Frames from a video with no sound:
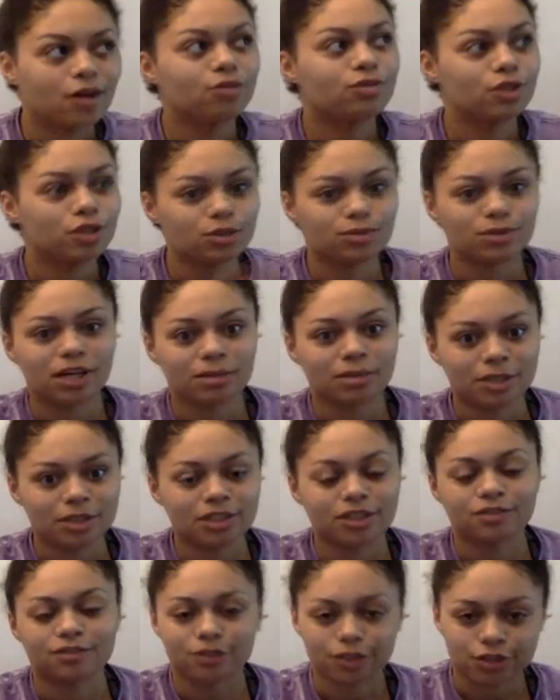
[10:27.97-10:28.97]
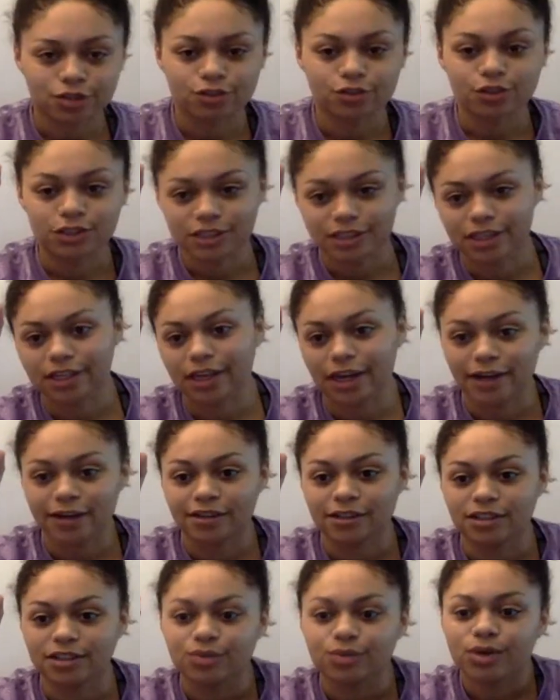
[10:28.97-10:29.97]
who knows when I'll be looking for a glue stick again
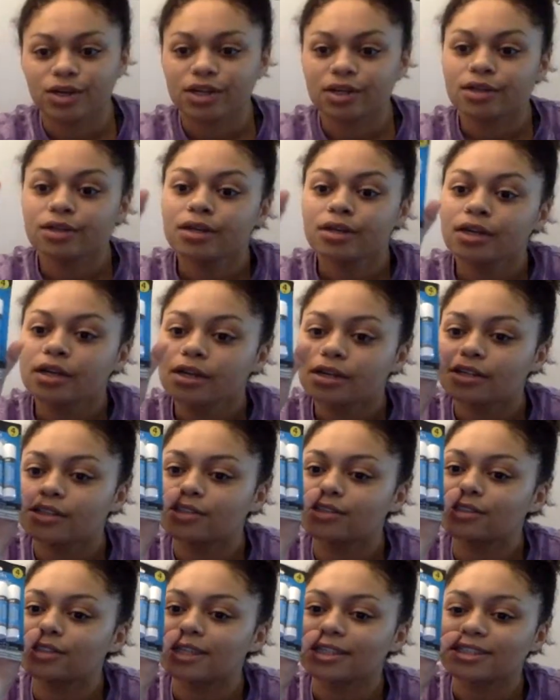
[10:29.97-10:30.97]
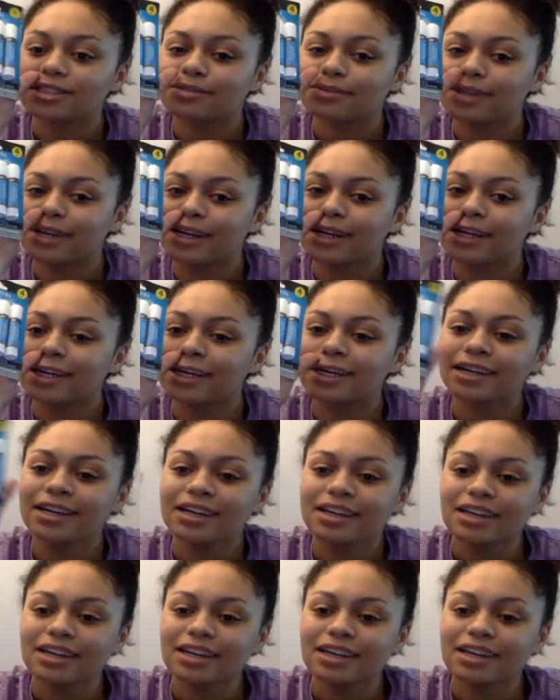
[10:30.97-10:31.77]
and need one? Construction work.